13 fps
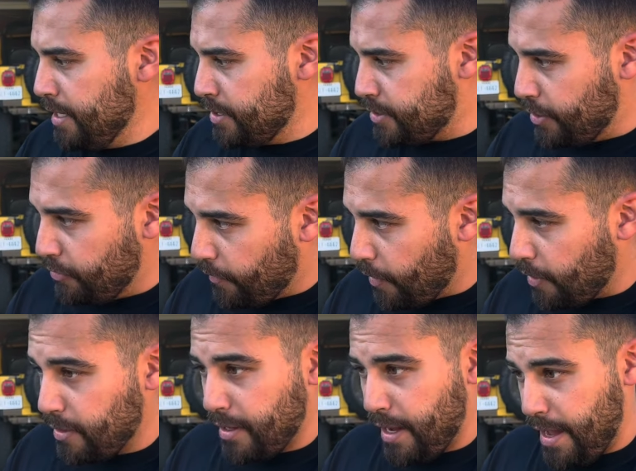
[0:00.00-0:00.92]
So
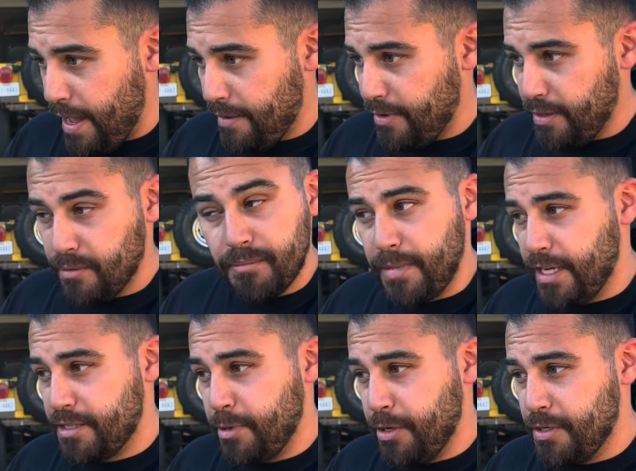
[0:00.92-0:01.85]
far, I haven't
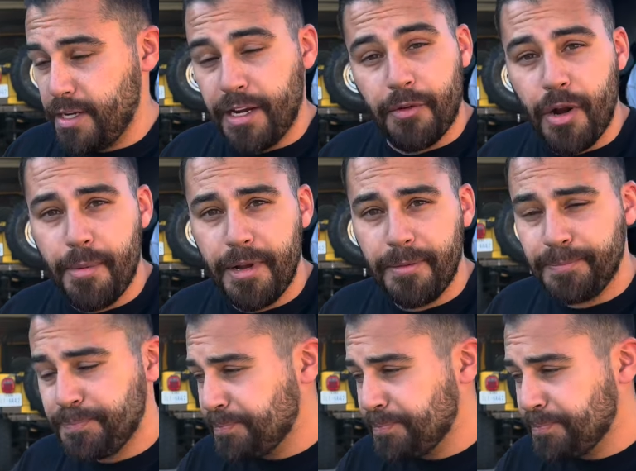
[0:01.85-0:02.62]
experienced any rubbing,